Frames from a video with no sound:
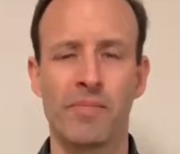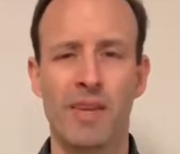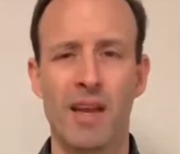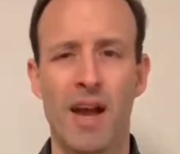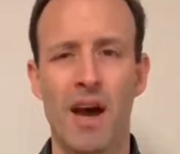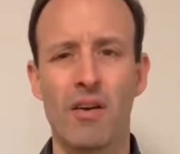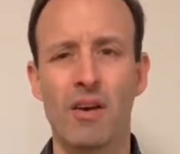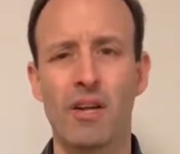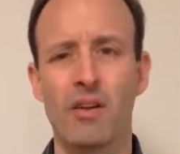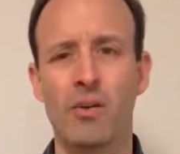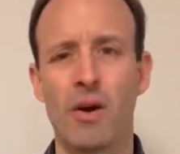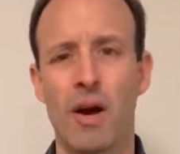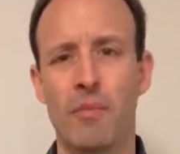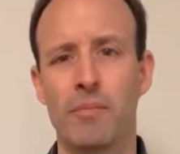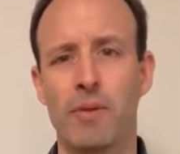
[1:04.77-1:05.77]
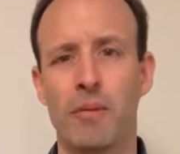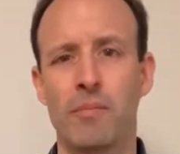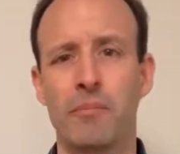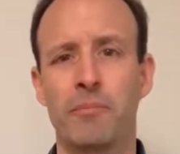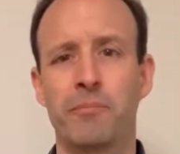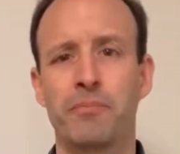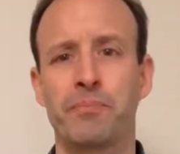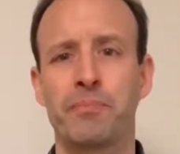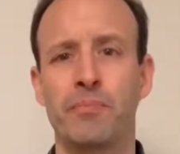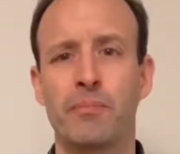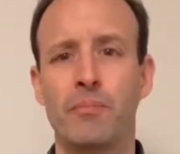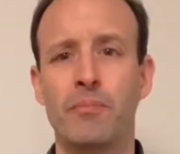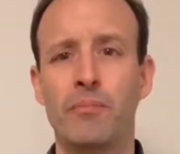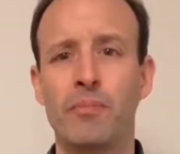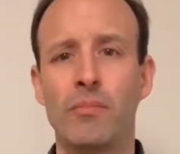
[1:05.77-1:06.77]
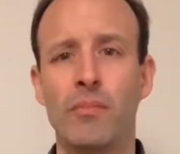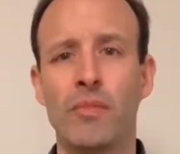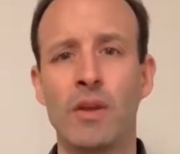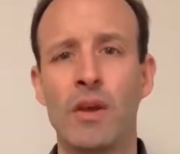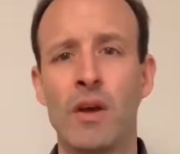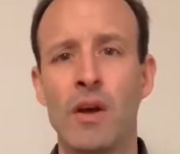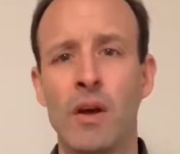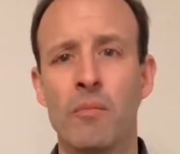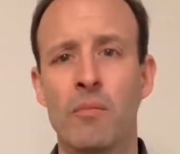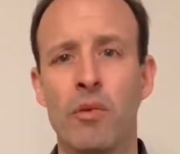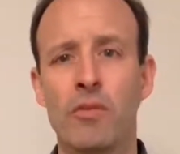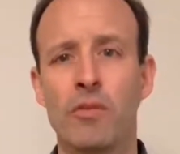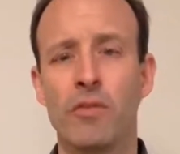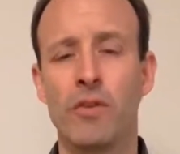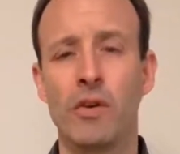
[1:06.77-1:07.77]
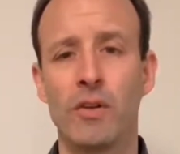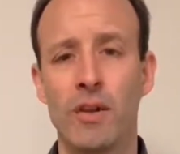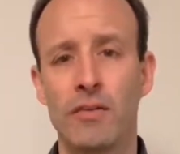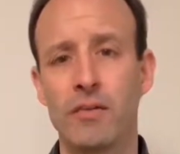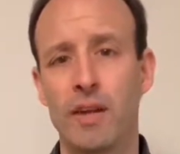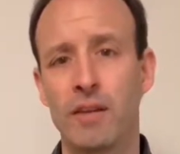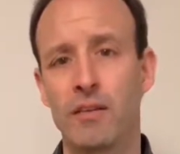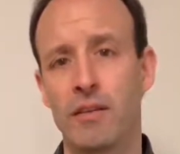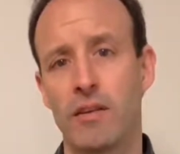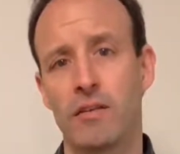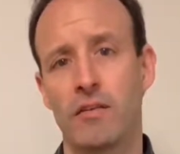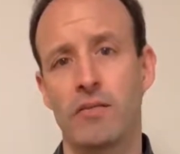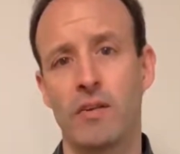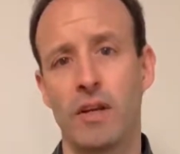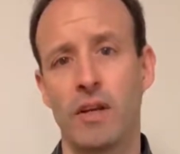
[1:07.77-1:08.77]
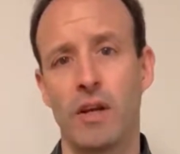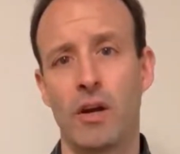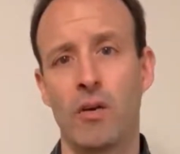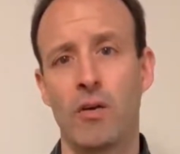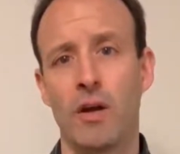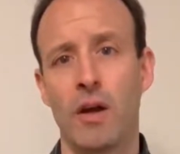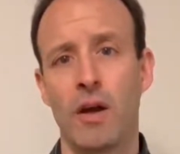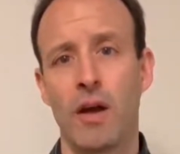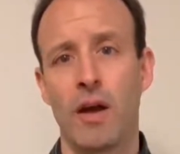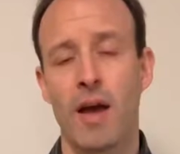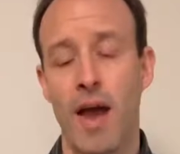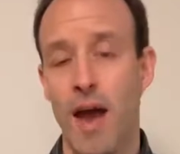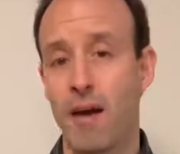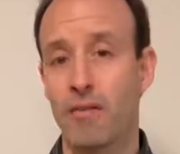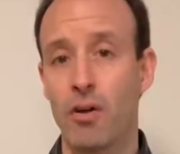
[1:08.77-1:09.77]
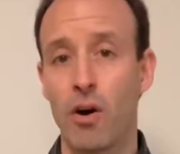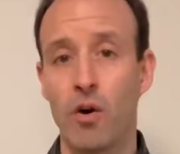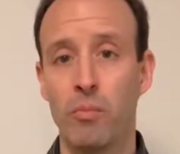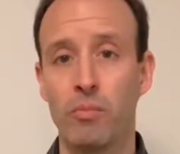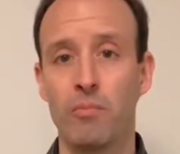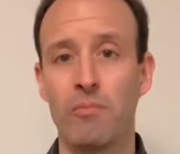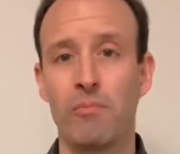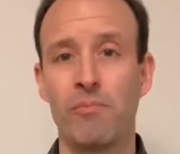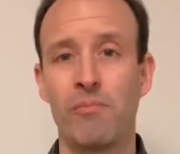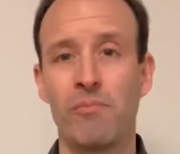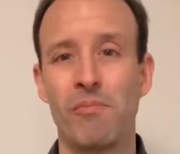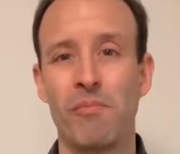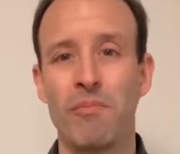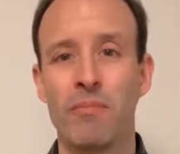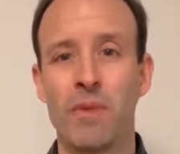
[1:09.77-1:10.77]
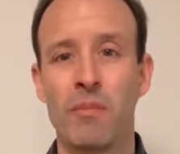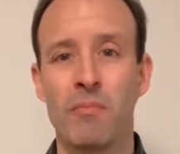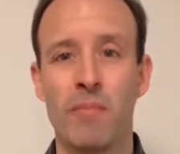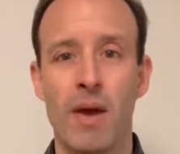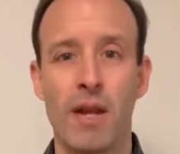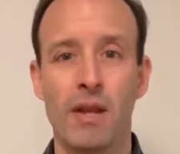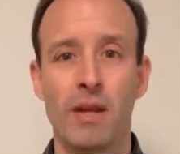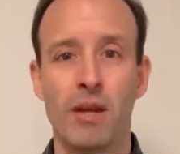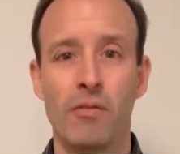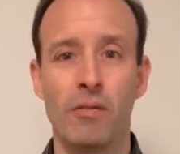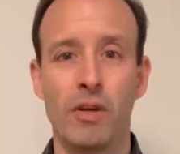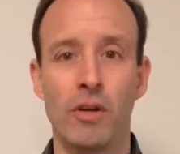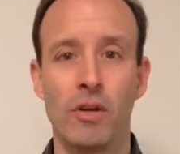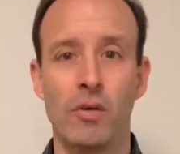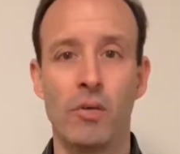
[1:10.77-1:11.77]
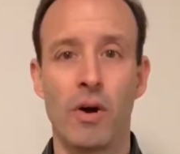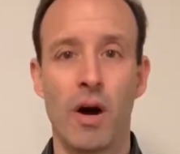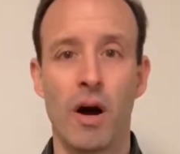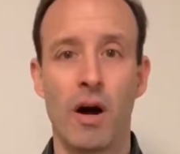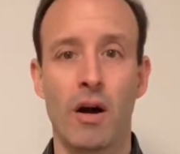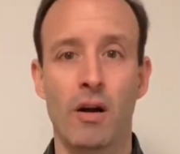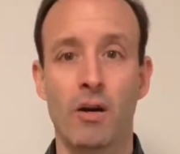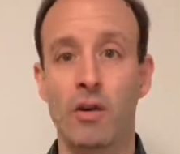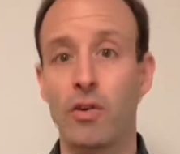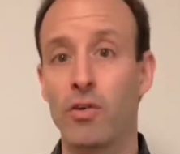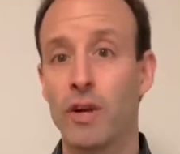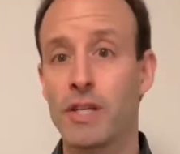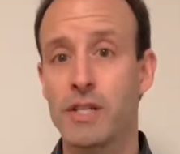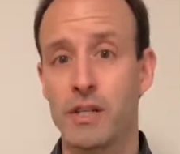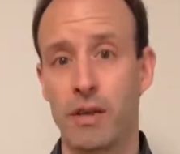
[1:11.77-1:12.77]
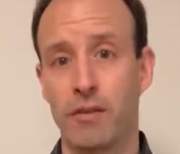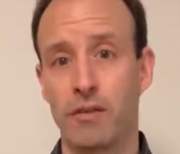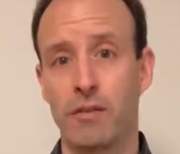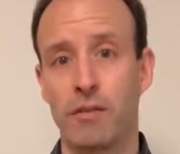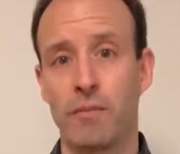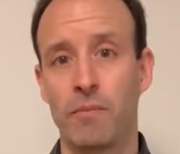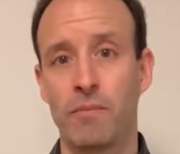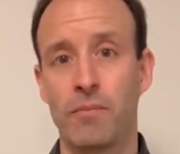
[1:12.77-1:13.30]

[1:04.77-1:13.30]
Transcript: How can you help them? Most of you listening to this video have hope. Many of you are Christians.